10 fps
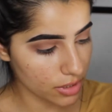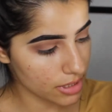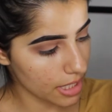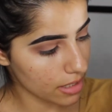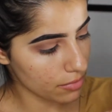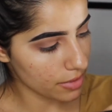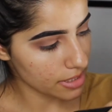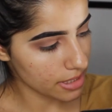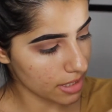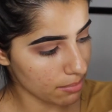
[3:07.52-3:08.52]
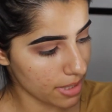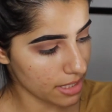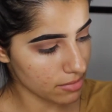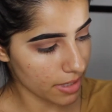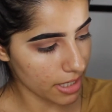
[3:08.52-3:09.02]
to take Risky
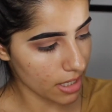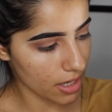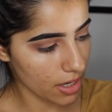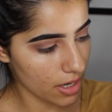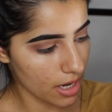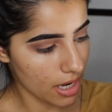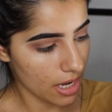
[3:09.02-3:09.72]
Biz right here